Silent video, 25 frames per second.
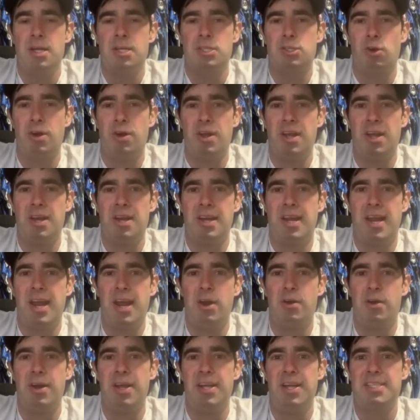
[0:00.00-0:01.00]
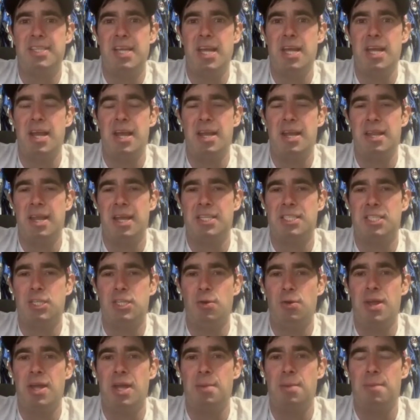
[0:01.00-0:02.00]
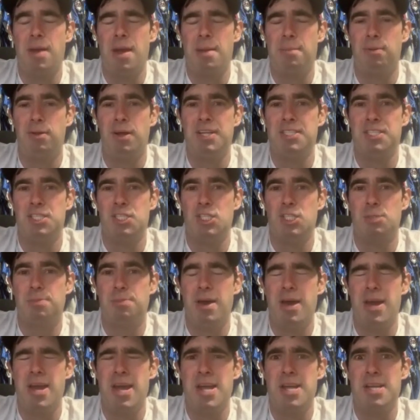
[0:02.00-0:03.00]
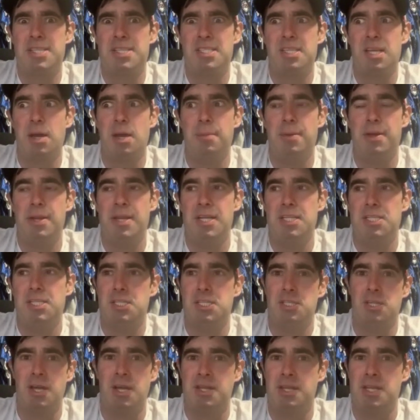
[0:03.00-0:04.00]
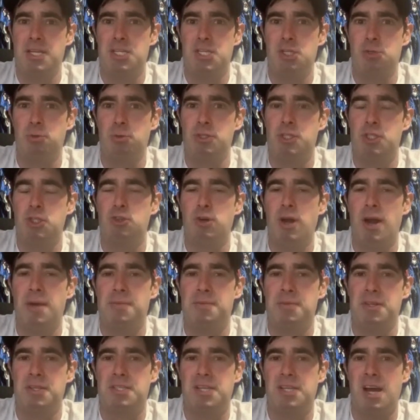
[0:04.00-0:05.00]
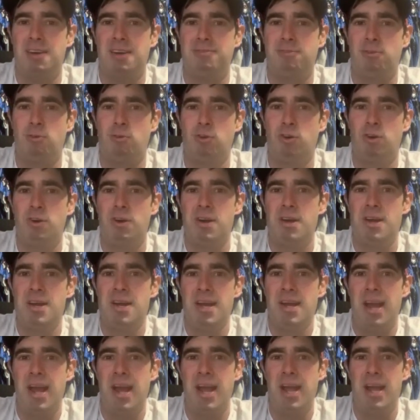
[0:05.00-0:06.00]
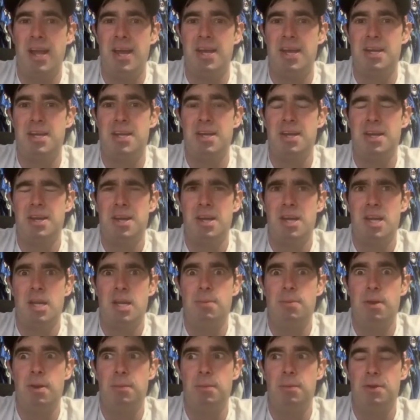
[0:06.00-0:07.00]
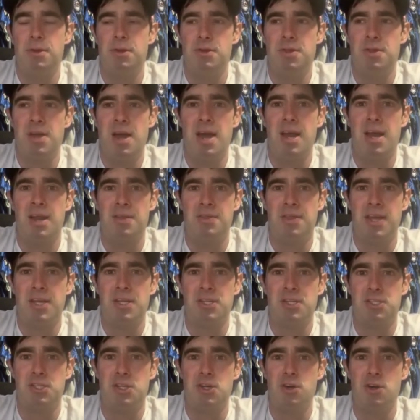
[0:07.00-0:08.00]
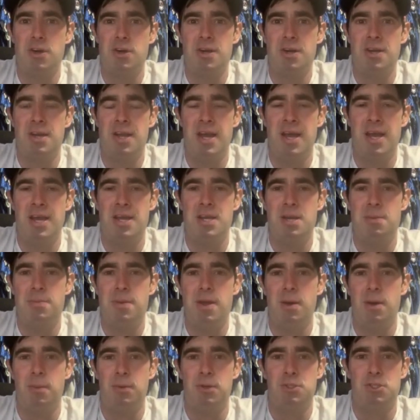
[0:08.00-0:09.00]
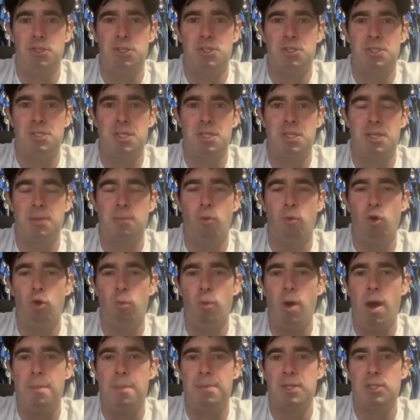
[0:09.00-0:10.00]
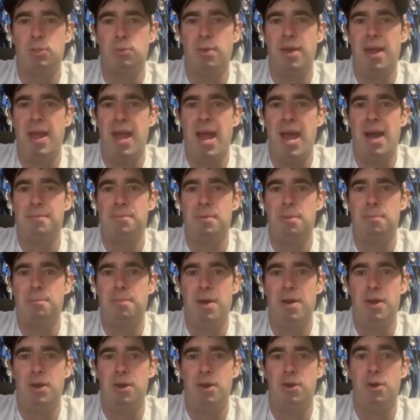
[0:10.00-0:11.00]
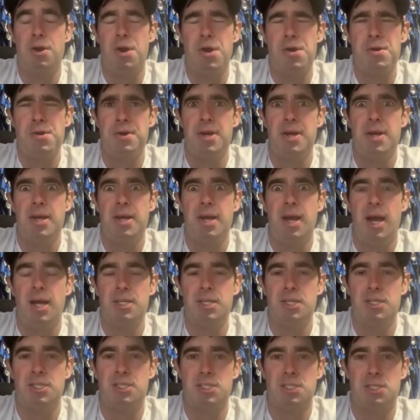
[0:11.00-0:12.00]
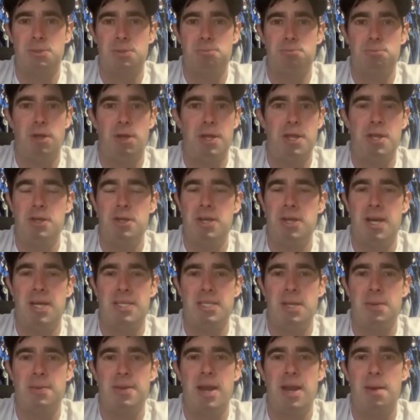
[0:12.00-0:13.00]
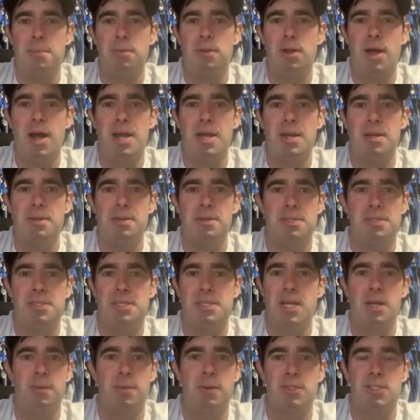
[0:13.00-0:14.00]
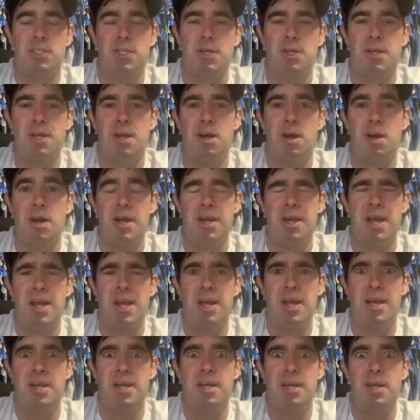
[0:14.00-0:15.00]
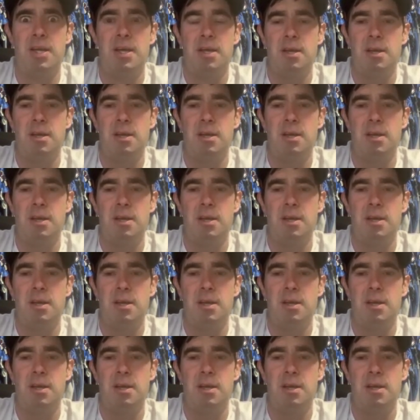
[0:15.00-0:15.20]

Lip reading: started getting carries. They showed he can make plays in space. I mean, this is what you drafted this guy for, and to be able to do that, I think is good. And to be able to the more weapons we have, the better. I just like you guys. I mean, I'm glad to see him on Sunday night, and